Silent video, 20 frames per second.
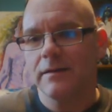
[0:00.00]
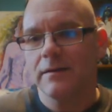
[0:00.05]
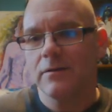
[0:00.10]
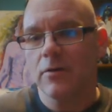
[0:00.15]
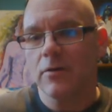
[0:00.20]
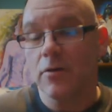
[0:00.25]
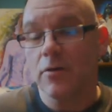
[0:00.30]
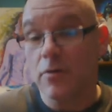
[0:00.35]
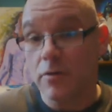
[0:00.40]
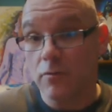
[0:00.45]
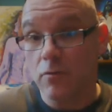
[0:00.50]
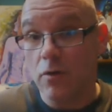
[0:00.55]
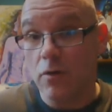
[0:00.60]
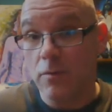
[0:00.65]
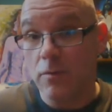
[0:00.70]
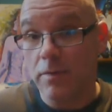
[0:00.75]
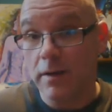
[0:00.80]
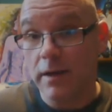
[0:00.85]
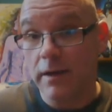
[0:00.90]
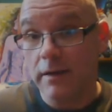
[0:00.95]
hurt
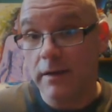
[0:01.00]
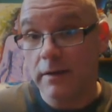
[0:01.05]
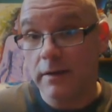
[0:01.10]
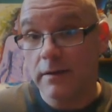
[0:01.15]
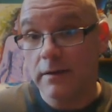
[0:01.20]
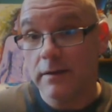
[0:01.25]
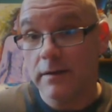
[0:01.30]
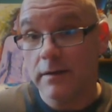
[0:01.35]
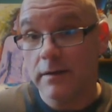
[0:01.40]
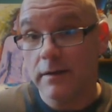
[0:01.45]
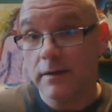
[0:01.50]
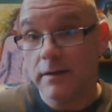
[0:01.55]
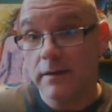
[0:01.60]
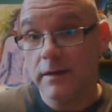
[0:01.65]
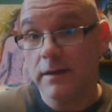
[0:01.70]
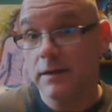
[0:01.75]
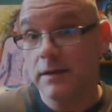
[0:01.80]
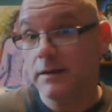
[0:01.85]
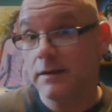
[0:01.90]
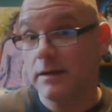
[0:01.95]
roleplay
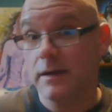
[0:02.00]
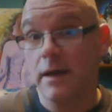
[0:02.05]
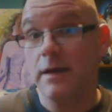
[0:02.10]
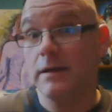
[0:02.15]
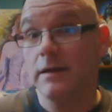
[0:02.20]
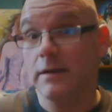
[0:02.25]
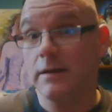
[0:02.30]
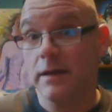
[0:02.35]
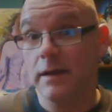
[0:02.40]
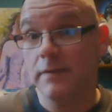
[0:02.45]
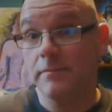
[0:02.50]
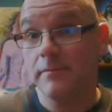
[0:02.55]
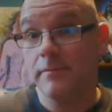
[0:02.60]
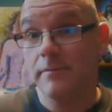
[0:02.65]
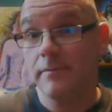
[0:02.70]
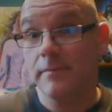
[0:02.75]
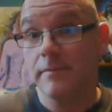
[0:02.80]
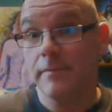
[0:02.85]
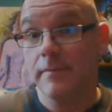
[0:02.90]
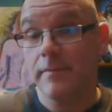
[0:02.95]
in any game.
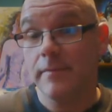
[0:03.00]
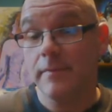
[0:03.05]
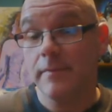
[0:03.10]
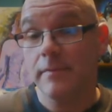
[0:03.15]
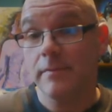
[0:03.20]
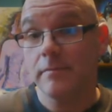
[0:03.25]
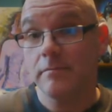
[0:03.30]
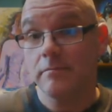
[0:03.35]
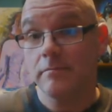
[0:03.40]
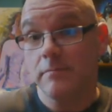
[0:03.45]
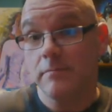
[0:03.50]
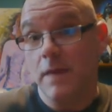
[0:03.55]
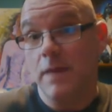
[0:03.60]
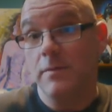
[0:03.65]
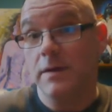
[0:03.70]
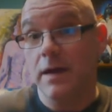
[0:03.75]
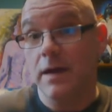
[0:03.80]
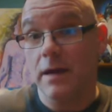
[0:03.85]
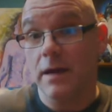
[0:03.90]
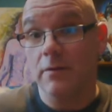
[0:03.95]
Any
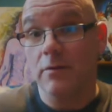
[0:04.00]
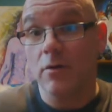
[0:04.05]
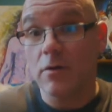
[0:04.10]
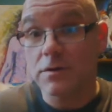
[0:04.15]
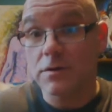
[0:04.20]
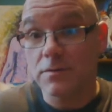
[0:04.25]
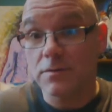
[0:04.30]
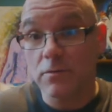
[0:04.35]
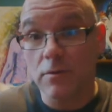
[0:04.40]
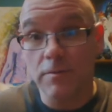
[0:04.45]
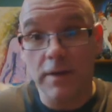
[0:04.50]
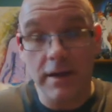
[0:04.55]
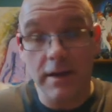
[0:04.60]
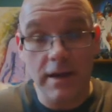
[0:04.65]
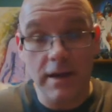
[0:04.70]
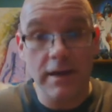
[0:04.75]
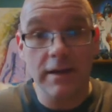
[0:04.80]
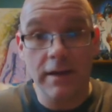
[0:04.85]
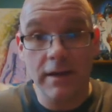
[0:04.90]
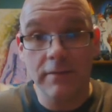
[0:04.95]
mechanic hurts roleplay in
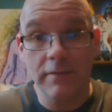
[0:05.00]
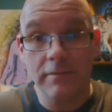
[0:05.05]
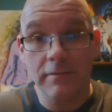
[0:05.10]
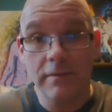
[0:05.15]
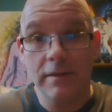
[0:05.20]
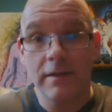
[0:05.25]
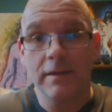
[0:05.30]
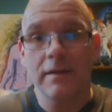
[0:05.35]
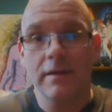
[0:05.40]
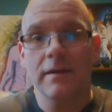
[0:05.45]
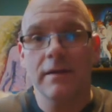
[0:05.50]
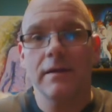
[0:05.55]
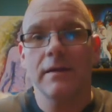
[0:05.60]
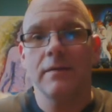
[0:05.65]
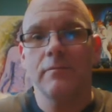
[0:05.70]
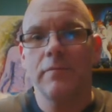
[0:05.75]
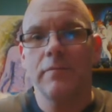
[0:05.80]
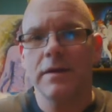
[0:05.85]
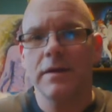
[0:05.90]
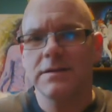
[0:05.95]
any game,
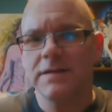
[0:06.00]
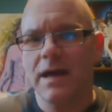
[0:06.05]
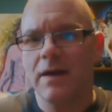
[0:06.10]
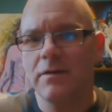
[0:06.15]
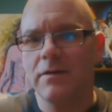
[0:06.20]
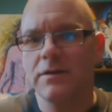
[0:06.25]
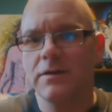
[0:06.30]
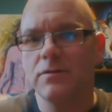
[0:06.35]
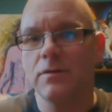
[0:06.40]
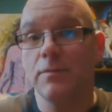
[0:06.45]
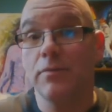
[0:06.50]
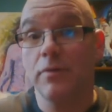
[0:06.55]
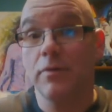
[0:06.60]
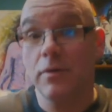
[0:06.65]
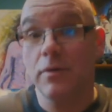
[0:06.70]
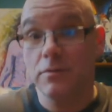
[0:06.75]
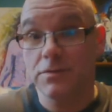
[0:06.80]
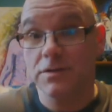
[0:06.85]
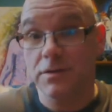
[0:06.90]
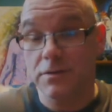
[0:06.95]
but it's how you
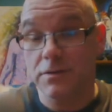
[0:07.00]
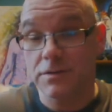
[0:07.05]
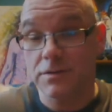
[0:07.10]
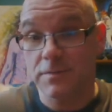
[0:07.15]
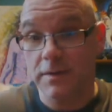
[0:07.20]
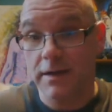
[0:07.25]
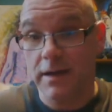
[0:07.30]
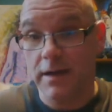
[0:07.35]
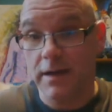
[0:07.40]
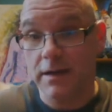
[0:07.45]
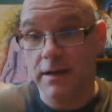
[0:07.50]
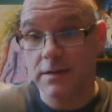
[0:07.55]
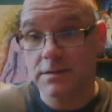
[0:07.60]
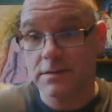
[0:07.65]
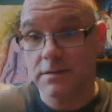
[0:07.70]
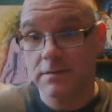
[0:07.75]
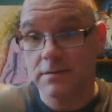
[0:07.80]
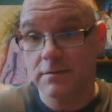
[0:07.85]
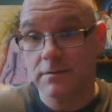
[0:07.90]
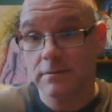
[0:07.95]
approach those
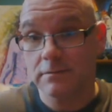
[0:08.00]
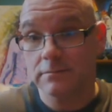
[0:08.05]
mechanics.